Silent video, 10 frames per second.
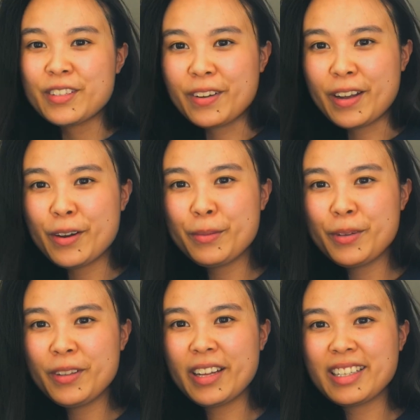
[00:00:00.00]
So I hope
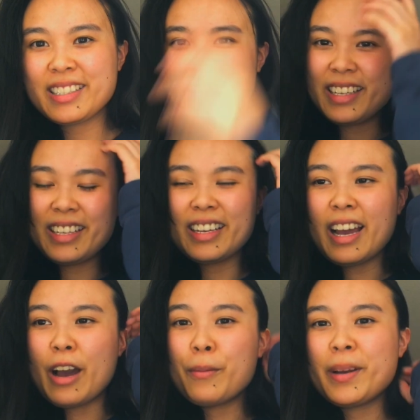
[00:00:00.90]
you like seeing
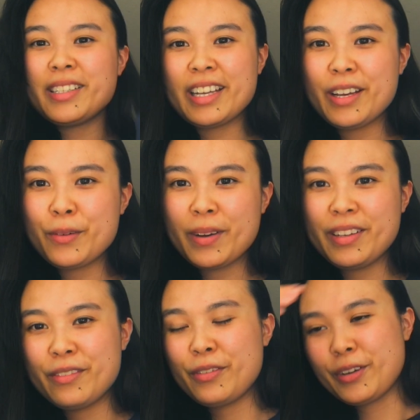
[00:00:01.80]
how my day went